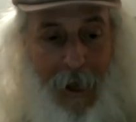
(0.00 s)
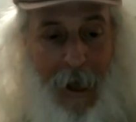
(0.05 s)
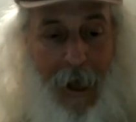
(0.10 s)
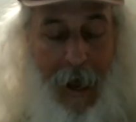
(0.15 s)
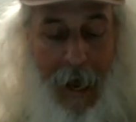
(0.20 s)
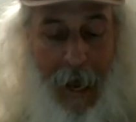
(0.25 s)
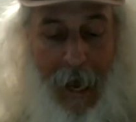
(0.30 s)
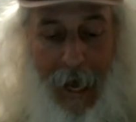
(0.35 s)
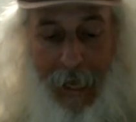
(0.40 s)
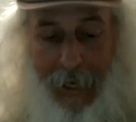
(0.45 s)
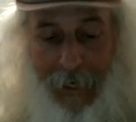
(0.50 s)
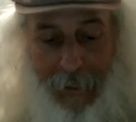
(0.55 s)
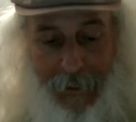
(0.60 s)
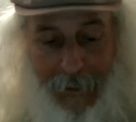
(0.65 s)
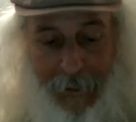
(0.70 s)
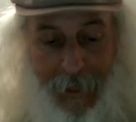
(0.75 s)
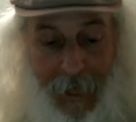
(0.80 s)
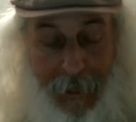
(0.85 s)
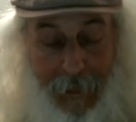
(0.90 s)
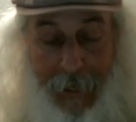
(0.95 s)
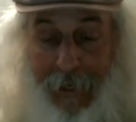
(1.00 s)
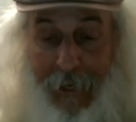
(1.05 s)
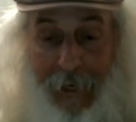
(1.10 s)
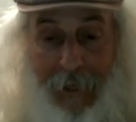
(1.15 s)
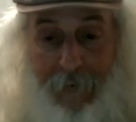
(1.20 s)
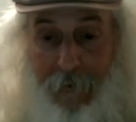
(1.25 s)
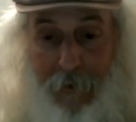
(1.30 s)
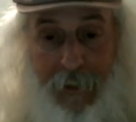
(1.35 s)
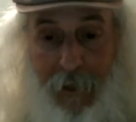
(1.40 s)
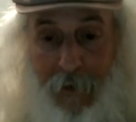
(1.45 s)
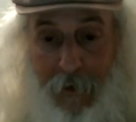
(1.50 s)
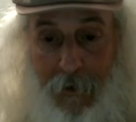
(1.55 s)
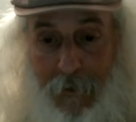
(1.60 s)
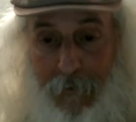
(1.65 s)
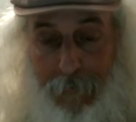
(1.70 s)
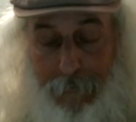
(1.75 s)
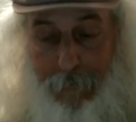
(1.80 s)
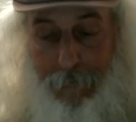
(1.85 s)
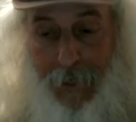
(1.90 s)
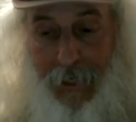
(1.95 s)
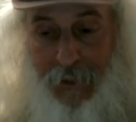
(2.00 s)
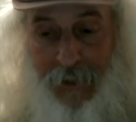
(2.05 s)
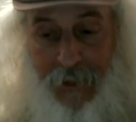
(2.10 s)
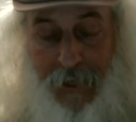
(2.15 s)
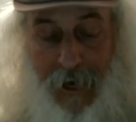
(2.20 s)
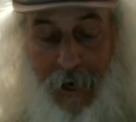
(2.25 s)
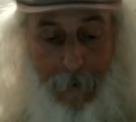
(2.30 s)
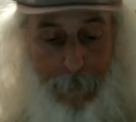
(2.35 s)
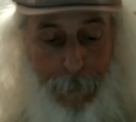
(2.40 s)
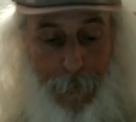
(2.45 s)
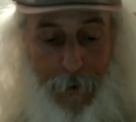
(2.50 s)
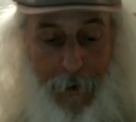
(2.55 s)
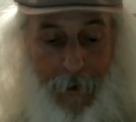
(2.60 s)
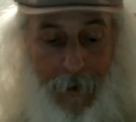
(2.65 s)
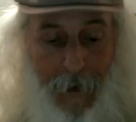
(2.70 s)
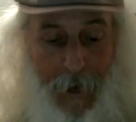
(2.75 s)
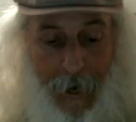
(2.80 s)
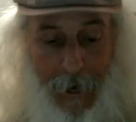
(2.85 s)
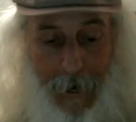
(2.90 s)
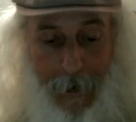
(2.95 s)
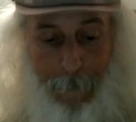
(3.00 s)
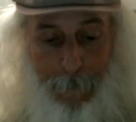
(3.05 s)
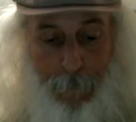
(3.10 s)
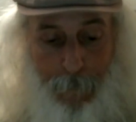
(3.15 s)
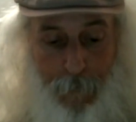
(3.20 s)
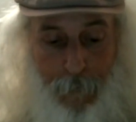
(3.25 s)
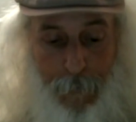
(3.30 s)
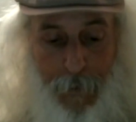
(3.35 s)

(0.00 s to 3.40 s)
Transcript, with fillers: and and they get everything all messed up um,